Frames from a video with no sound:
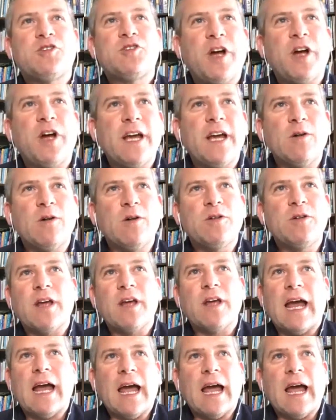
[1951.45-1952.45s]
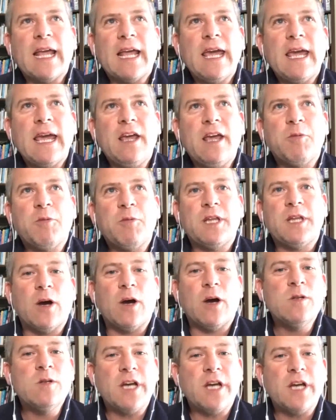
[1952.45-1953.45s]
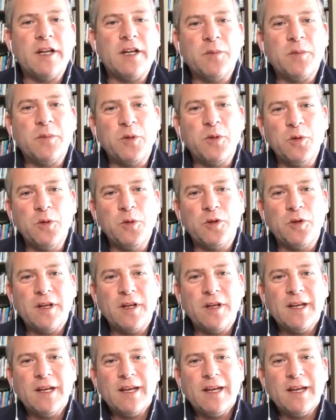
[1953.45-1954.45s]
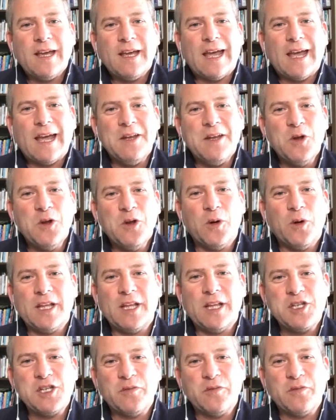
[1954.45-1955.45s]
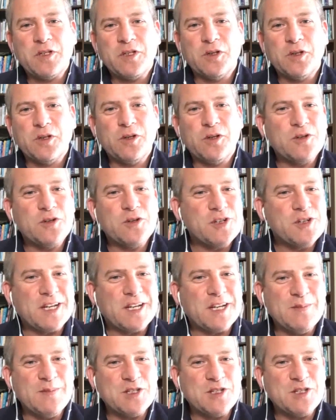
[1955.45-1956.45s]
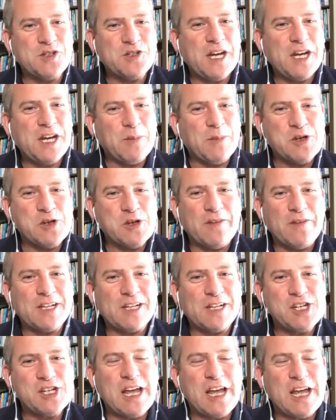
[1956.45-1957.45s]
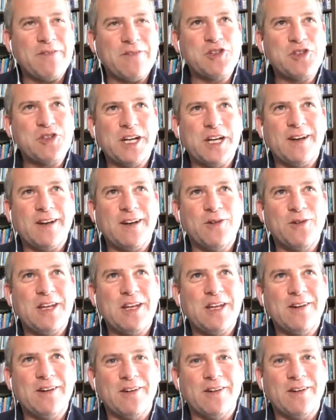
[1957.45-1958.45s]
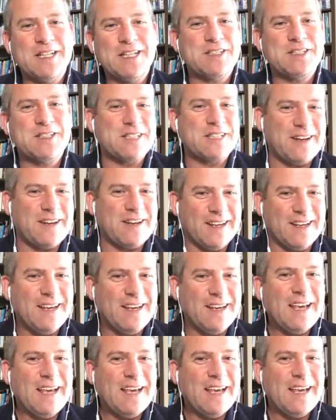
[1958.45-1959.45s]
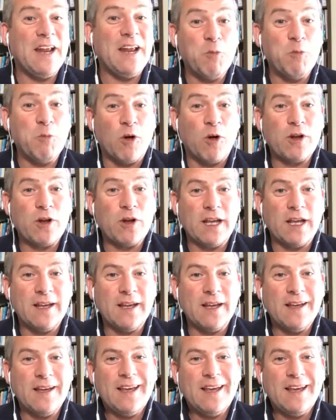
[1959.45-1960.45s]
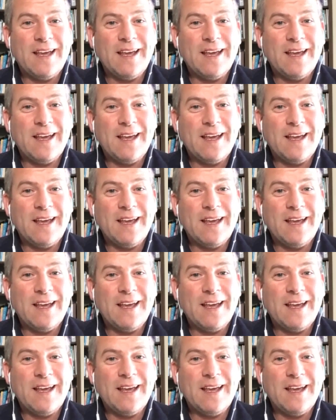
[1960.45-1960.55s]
trying out a kick with the outside of the boot, knowing that you've done 100 times in training, but you haven't tried it out here in this setting and it working.